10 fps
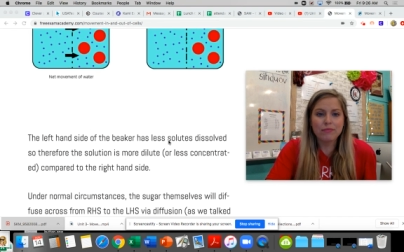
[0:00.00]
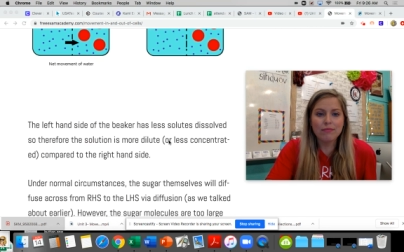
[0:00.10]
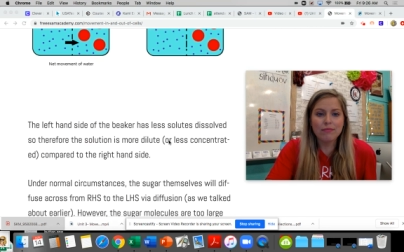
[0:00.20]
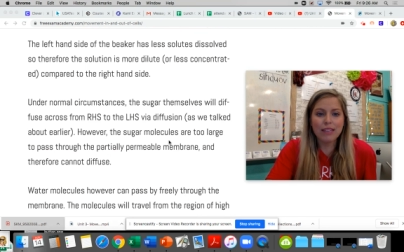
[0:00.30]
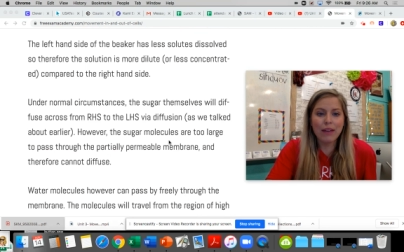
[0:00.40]

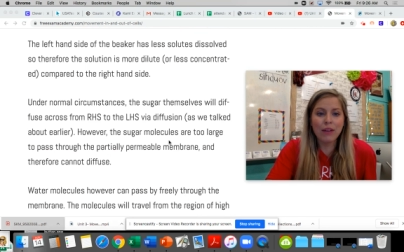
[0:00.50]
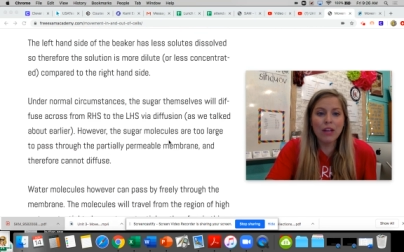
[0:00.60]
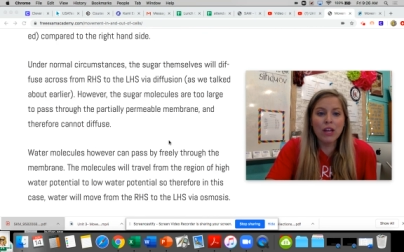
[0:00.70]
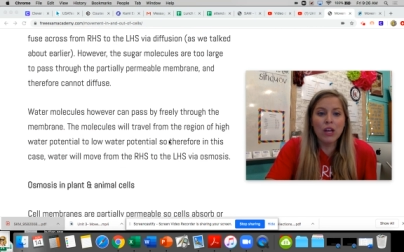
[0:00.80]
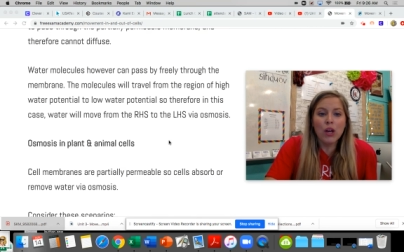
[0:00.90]
Now,
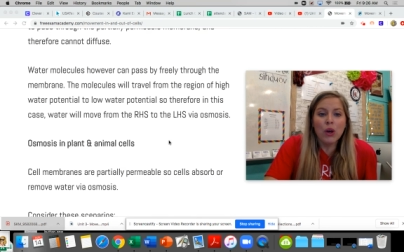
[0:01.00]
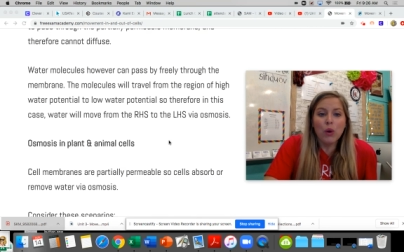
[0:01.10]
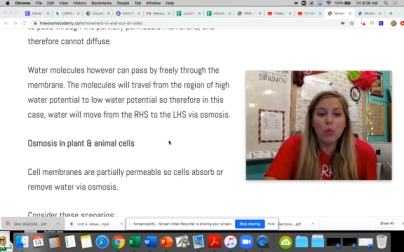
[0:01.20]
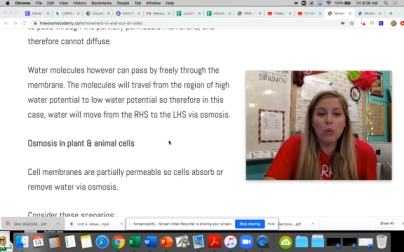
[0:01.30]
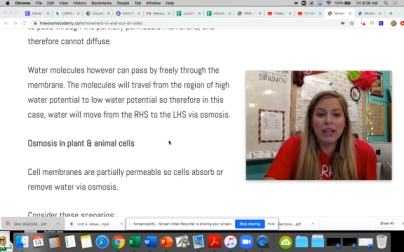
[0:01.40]

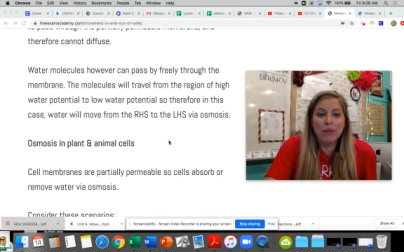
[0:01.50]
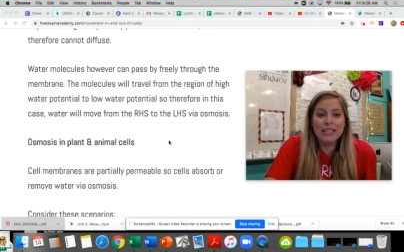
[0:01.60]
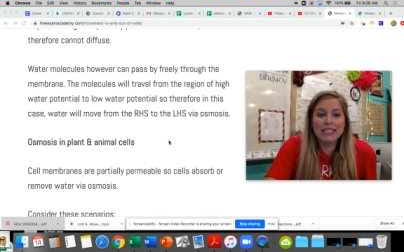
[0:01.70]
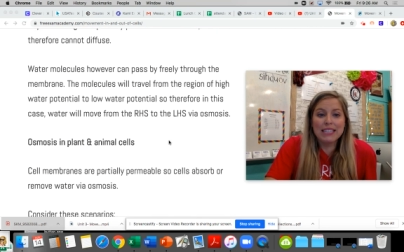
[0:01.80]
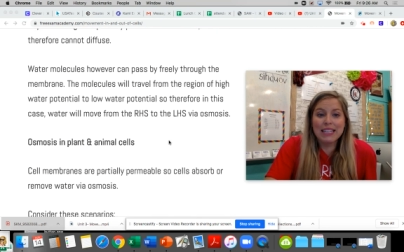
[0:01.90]
when we
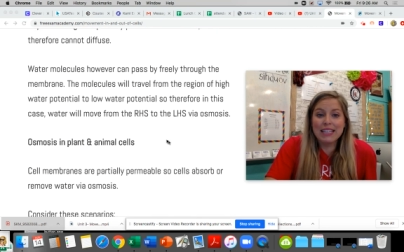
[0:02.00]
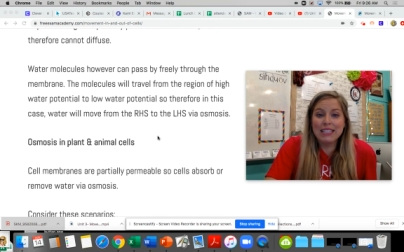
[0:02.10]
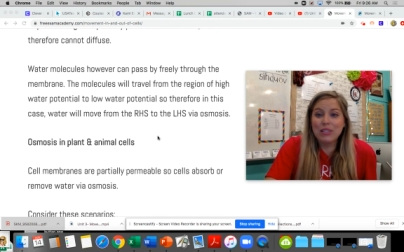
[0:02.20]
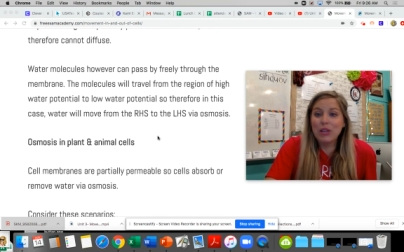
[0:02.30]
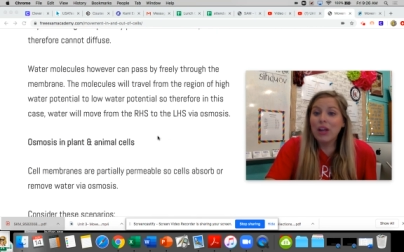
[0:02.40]
see
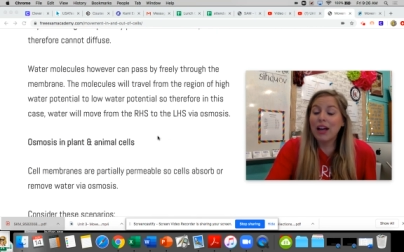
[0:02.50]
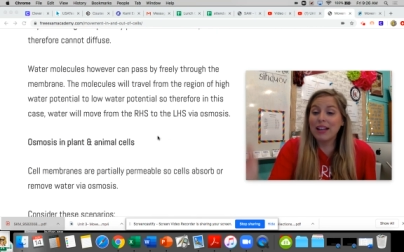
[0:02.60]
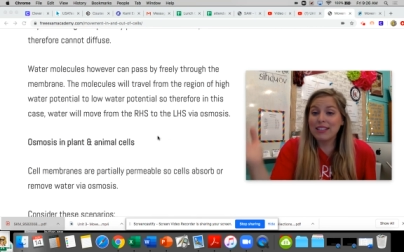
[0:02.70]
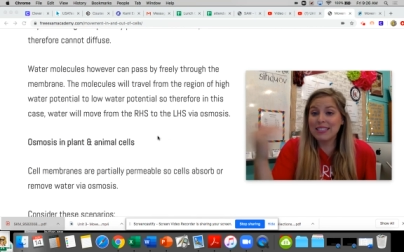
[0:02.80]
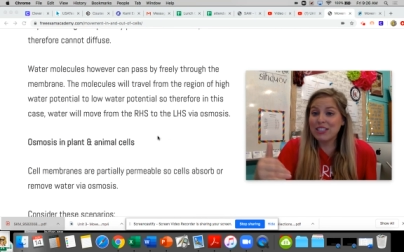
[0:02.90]
this,
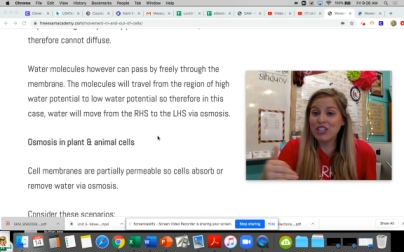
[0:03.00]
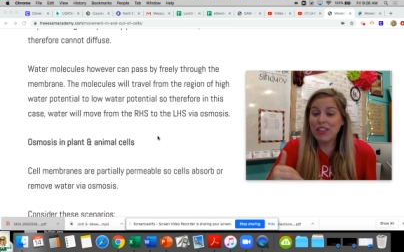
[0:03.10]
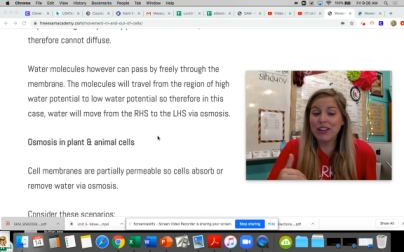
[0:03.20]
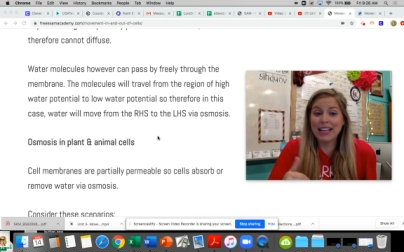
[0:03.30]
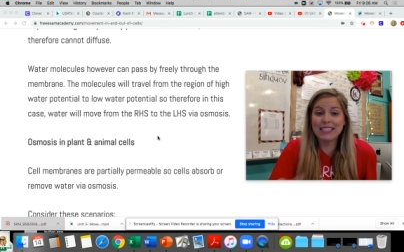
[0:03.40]
uh, see each
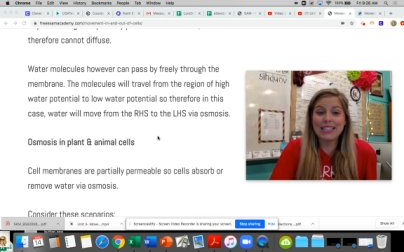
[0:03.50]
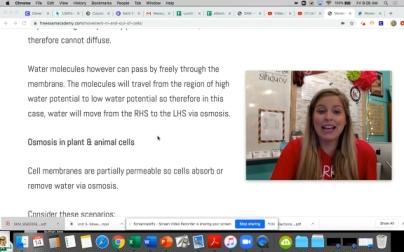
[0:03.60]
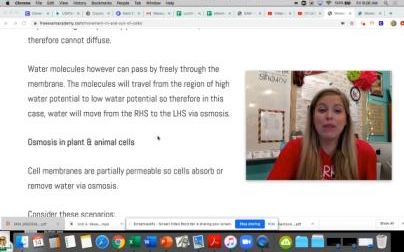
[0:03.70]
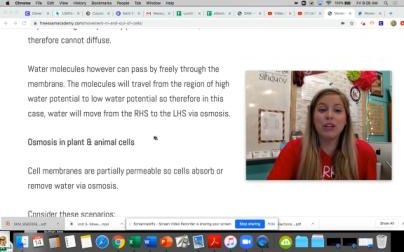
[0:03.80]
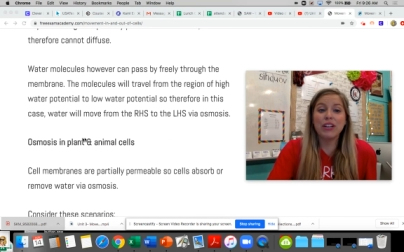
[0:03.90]
other next
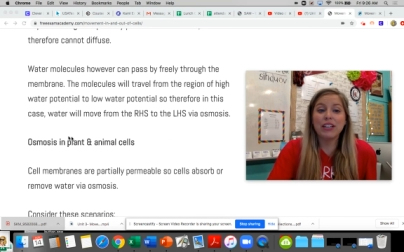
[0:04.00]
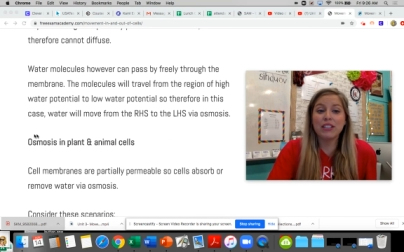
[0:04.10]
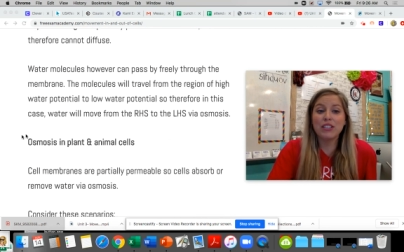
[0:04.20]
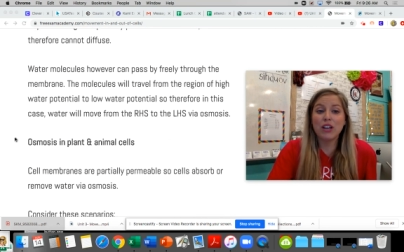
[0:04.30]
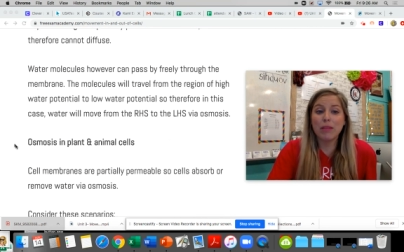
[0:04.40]
time, we are going to
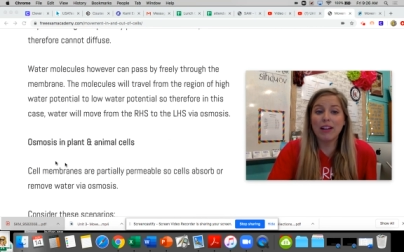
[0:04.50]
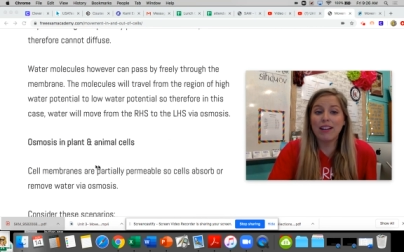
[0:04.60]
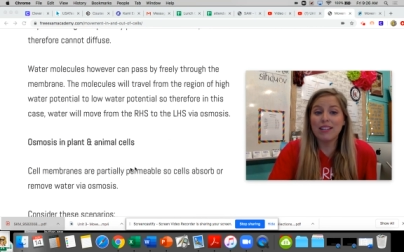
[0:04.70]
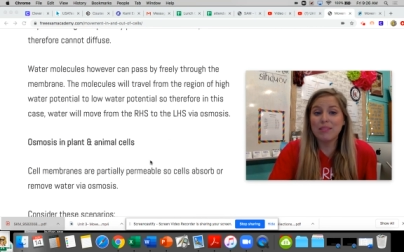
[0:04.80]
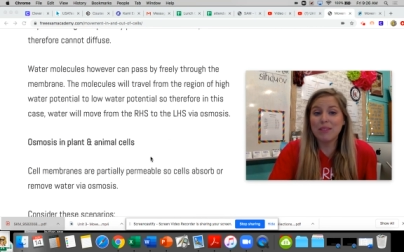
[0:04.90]
talk about
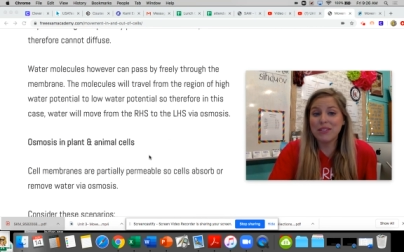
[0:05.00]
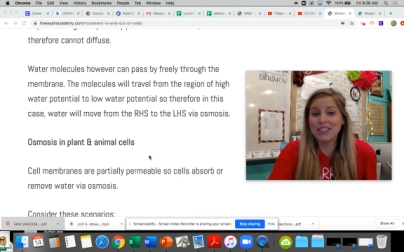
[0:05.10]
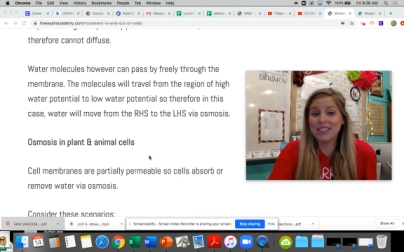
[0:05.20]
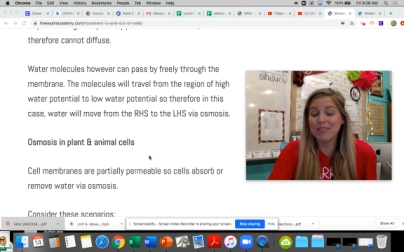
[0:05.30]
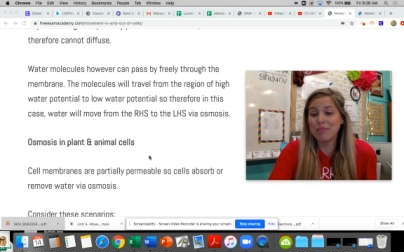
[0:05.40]

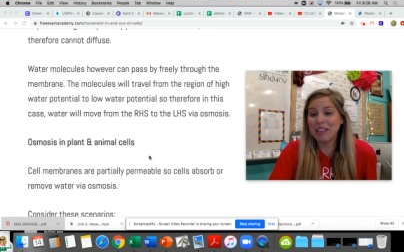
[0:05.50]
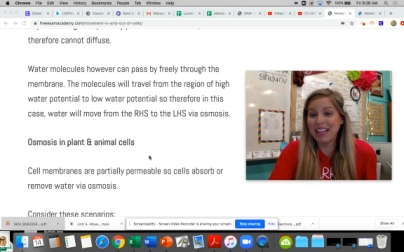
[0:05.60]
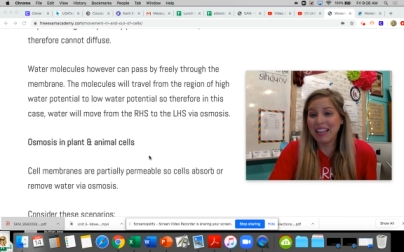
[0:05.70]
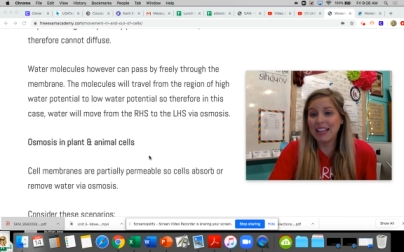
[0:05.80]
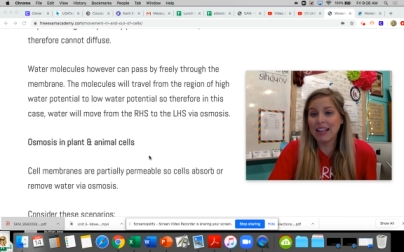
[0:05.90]
osmosis in
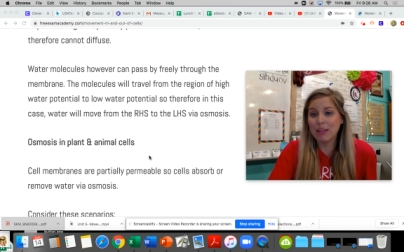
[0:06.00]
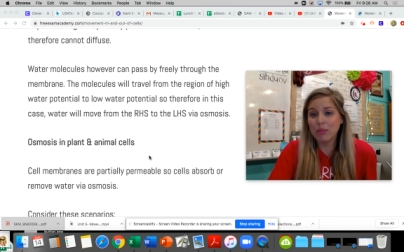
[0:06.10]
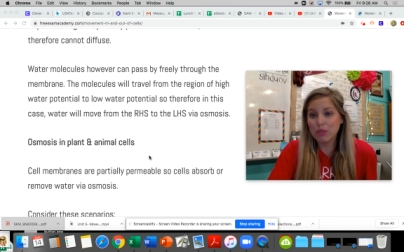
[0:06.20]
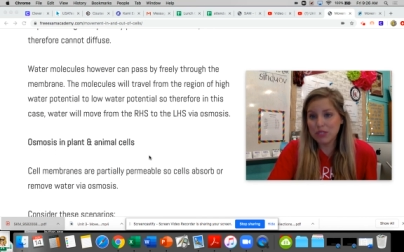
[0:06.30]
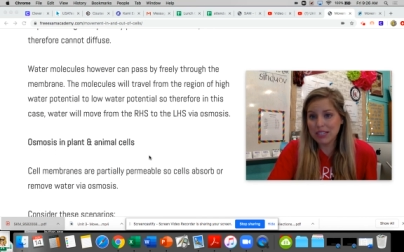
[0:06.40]
plant and
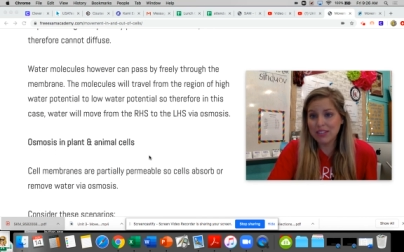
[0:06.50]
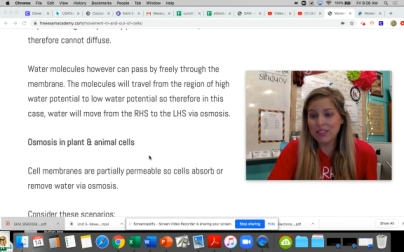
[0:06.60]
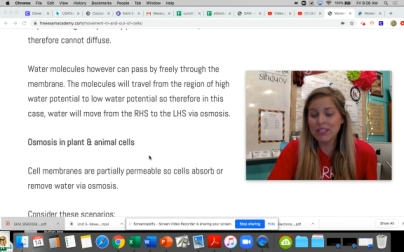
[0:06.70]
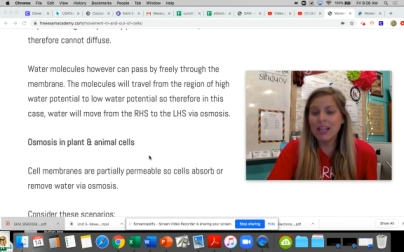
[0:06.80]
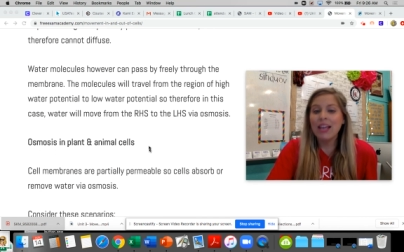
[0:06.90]
animal cells,